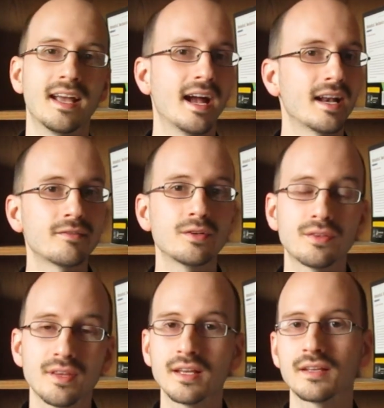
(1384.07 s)
and if you
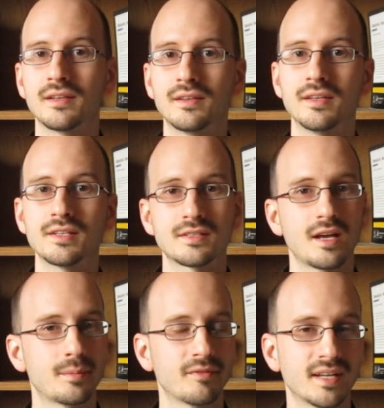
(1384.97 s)
think this
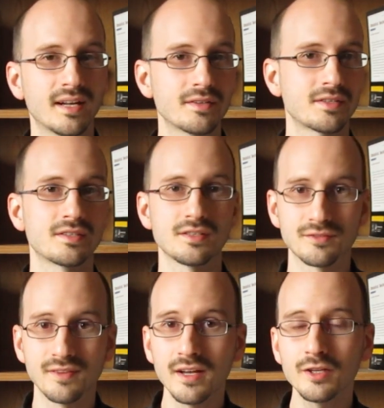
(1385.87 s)
type of analysis is
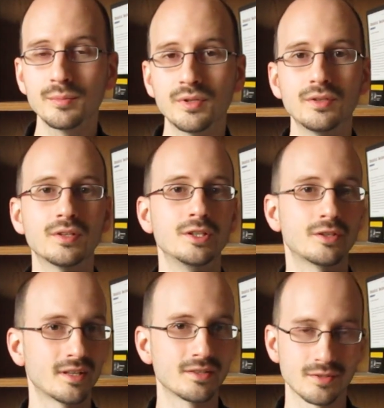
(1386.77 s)
valuable, you
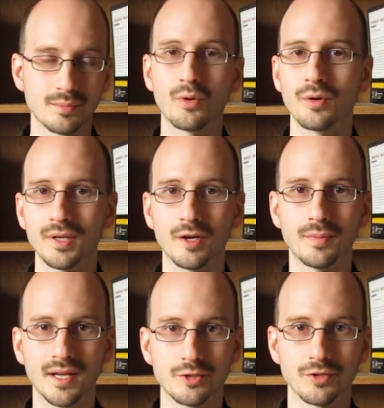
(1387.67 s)
can support me on
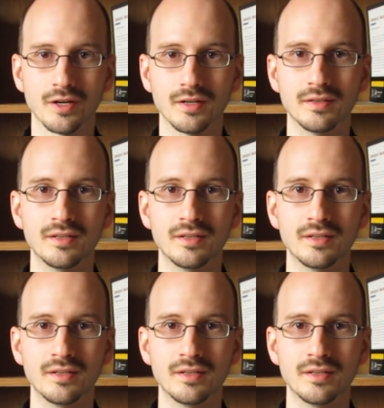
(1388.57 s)
Patreon.